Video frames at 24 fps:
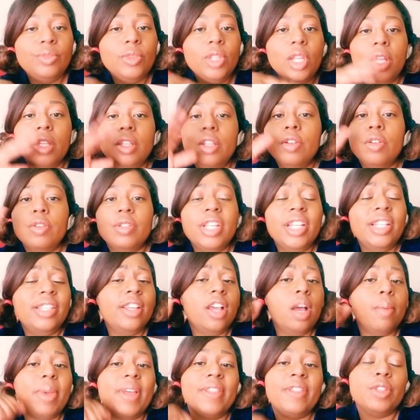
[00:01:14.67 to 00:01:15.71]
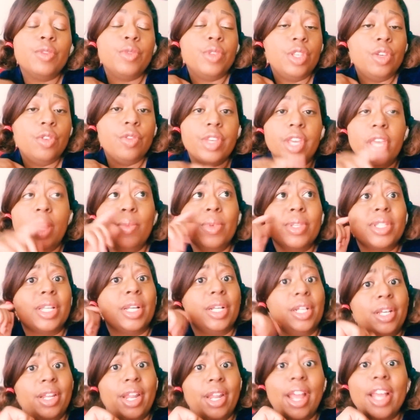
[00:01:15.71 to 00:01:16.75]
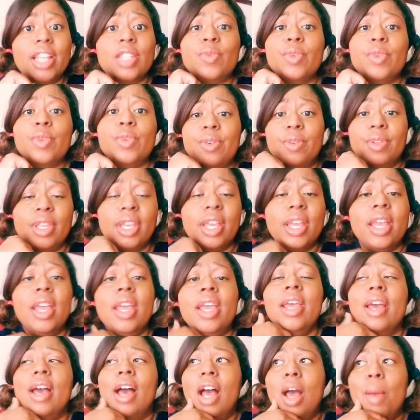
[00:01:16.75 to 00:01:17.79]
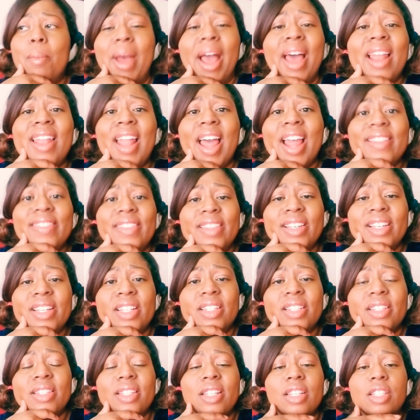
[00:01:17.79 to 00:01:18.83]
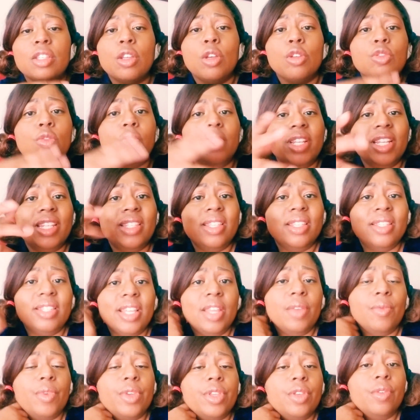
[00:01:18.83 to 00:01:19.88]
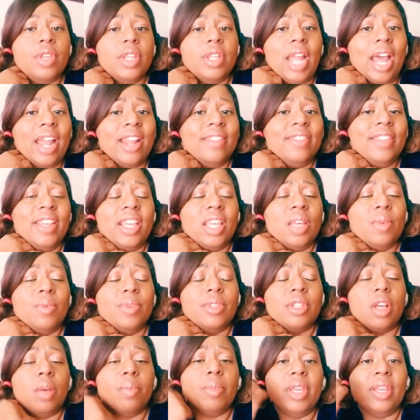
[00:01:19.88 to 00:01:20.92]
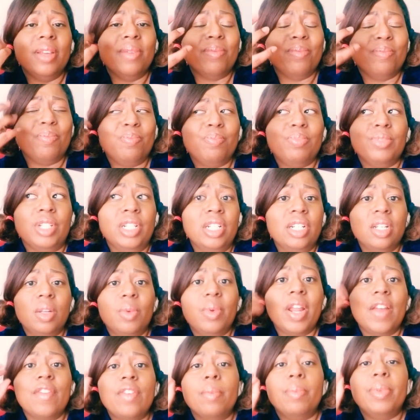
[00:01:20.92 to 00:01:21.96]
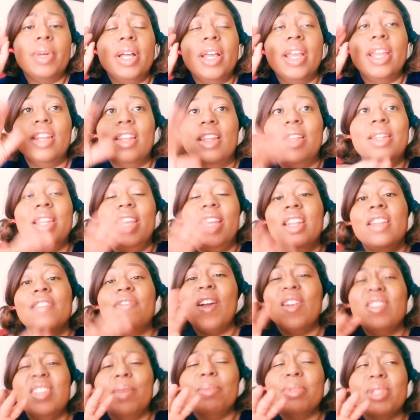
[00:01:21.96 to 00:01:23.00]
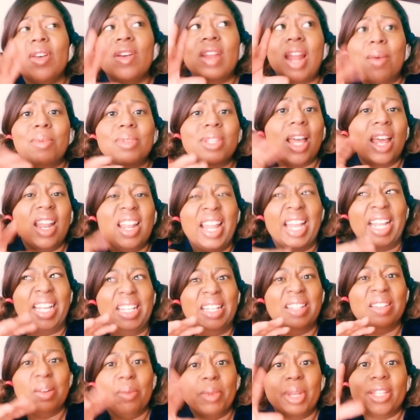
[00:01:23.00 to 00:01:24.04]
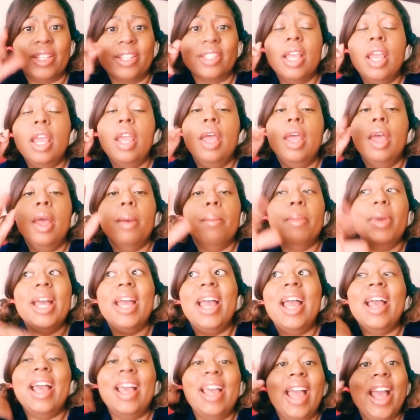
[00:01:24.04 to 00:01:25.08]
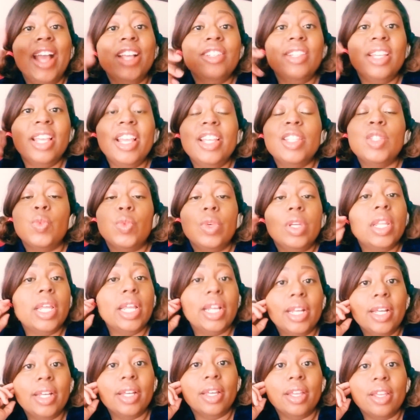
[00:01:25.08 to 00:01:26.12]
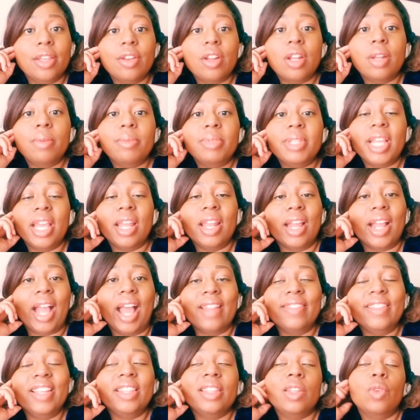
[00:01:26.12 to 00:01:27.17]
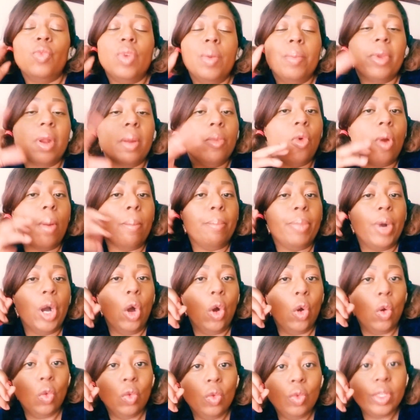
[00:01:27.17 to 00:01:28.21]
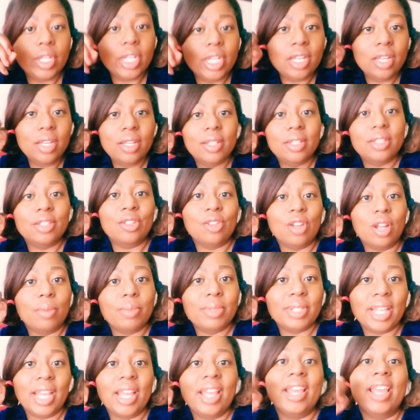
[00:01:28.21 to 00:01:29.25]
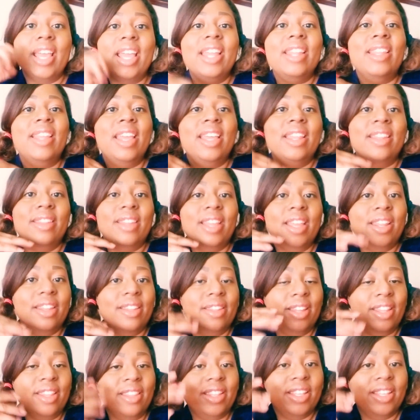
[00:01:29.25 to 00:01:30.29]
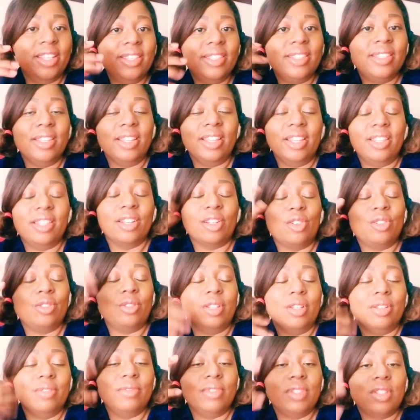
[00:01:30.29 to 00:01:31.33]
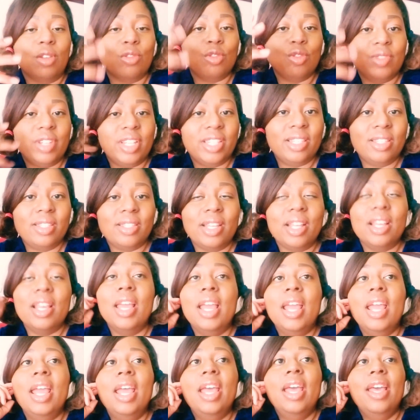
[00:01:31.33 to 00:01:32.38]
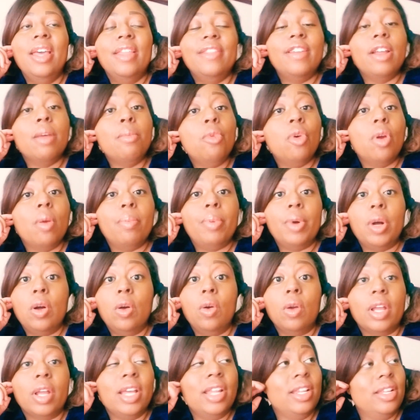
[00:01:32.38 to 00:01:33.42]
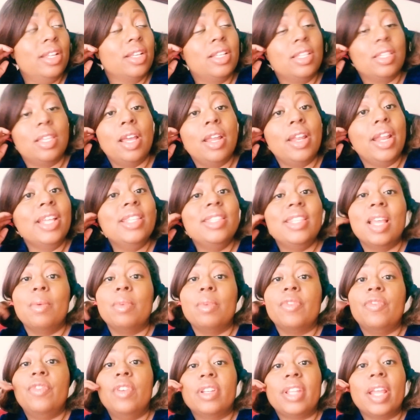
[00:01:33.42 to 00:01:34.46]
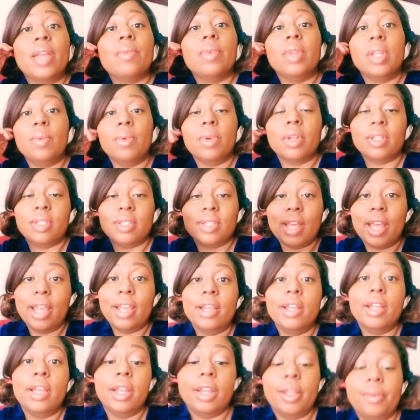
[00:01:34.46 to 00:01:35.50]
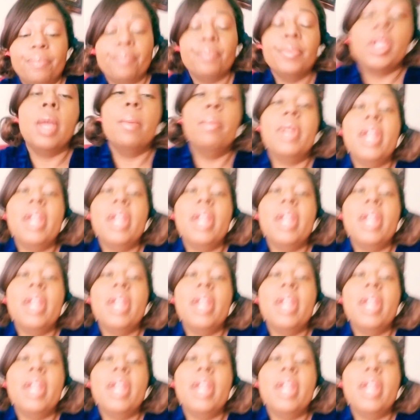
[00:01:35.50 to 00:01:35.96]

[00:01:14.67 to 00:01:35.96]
little detail about this reunion. It was a good ass reunion. I liked the social distancing reunion. I didn't think it was gonna be good or whatever, but in the first episode I was kind of like, I don't know about this, but actually it's really good. You know what I'm saying? Like I think the women are more bold, you know what I'm saying, in the social distancing. They're more bold because honey, they saying what the fuck they really want to say, honey. But